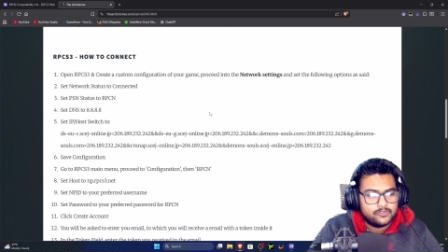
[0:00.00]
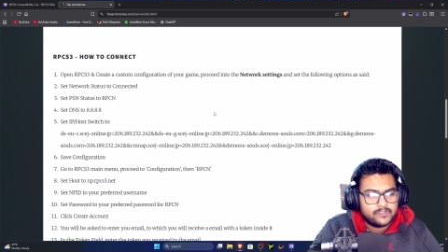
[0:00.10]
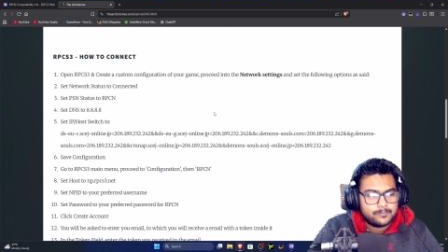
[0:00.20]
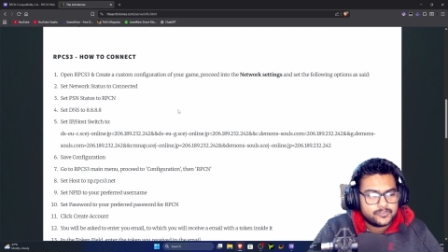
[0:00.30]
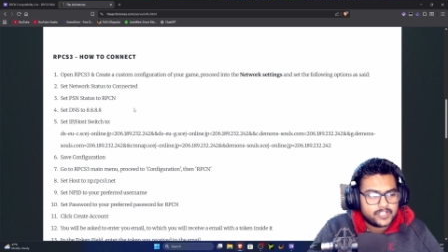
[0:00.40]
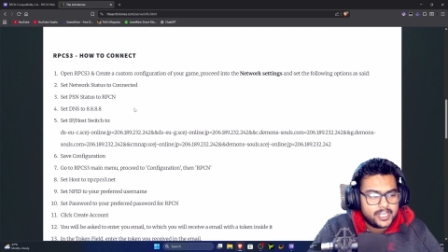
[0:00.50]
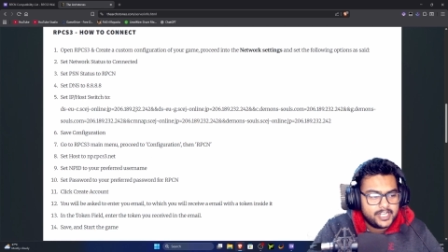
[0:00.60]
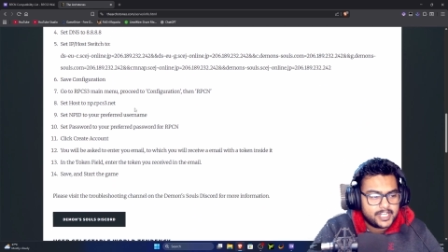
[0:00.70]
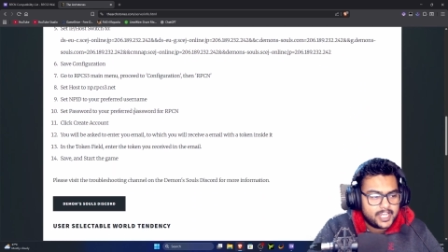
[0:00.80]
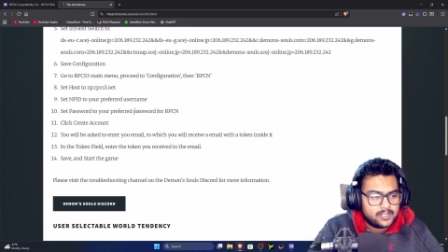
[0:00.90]

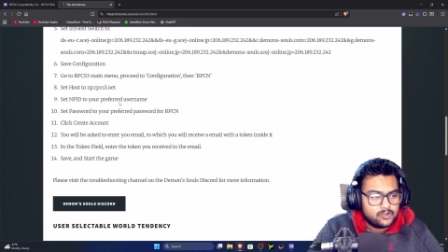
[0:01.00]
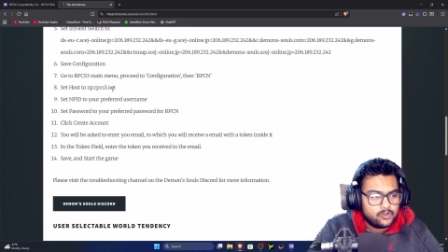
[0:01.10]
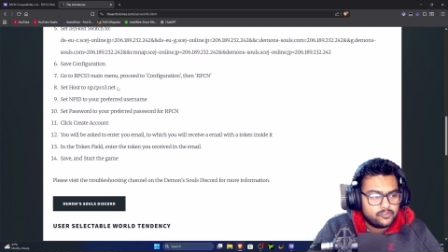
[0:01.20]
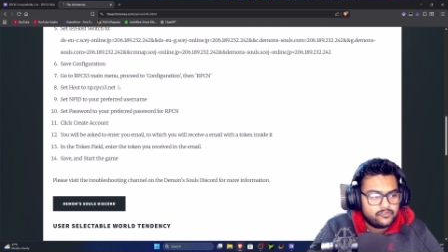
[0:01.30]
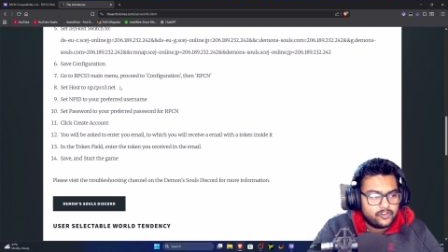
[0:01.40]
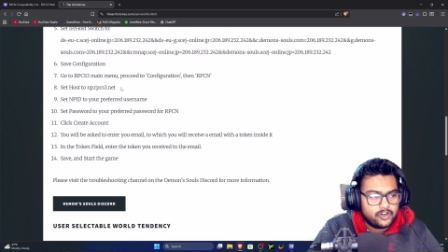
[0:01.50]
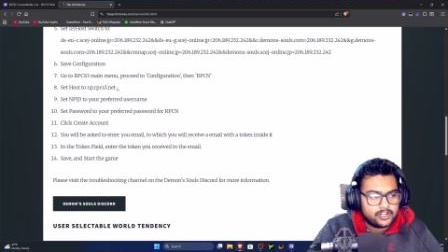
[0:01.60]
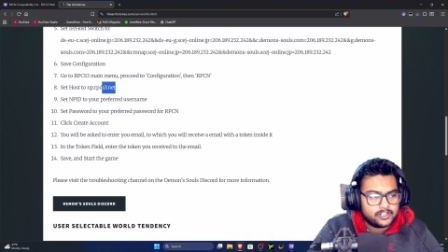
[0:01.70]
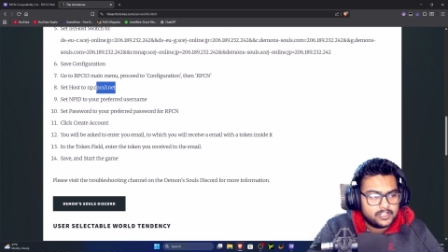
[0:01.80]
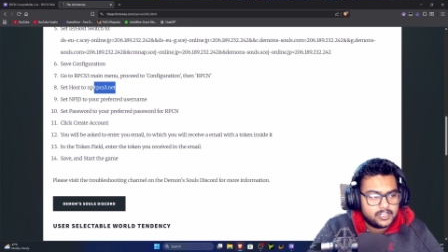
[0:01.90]
website and look
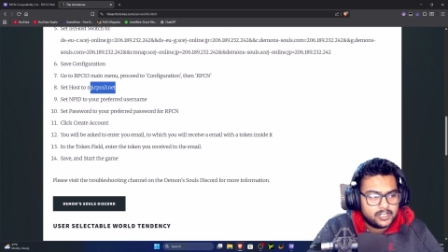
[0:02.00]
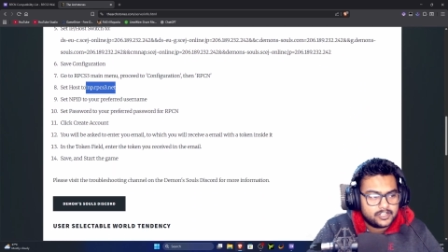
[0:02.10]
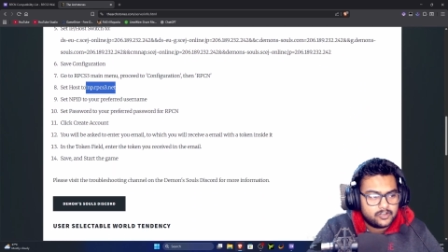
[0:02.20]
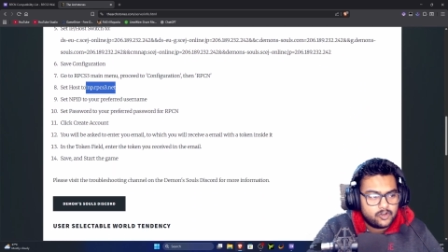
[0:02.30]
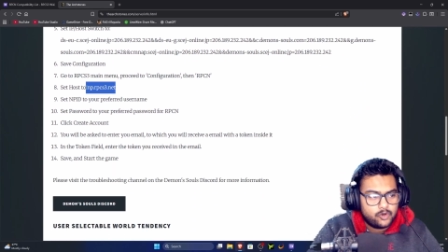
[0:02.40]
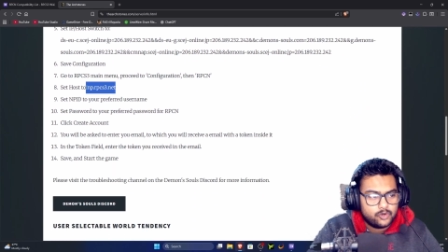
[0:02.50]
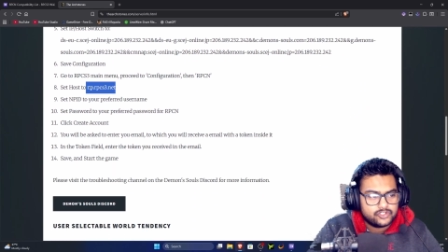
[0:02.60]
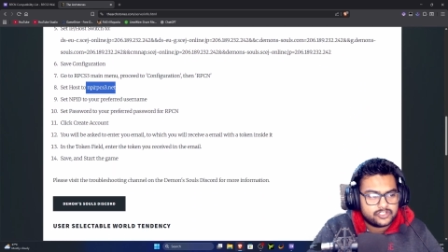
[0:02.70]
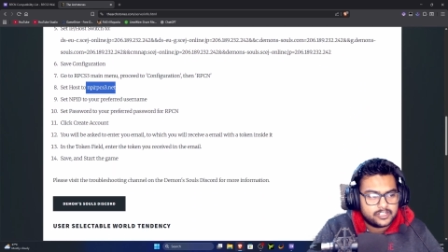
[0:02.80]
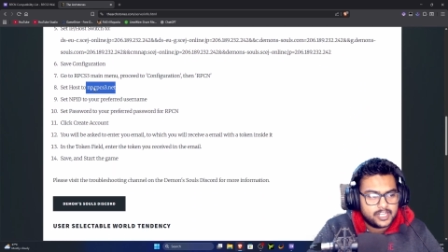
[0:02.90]
for a
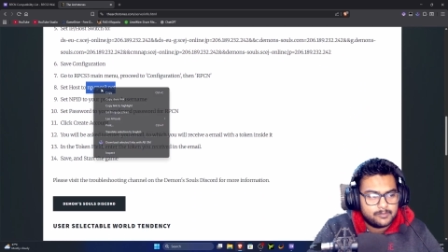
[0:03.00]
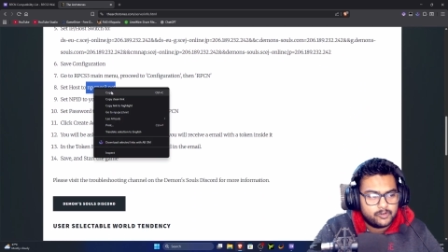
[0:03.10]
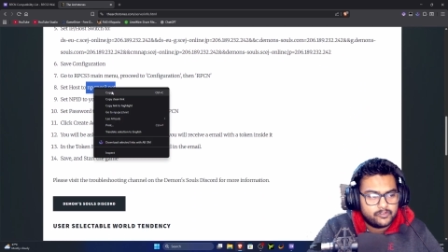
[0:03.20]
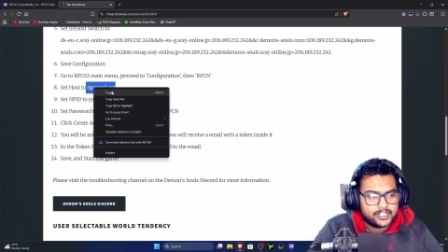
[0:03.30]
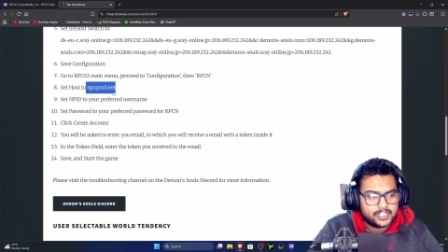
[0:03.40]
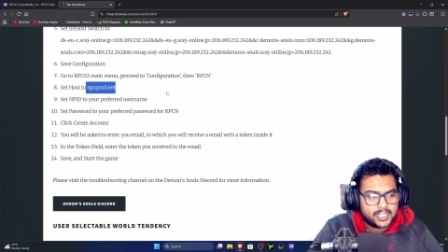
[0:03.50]
host name over here,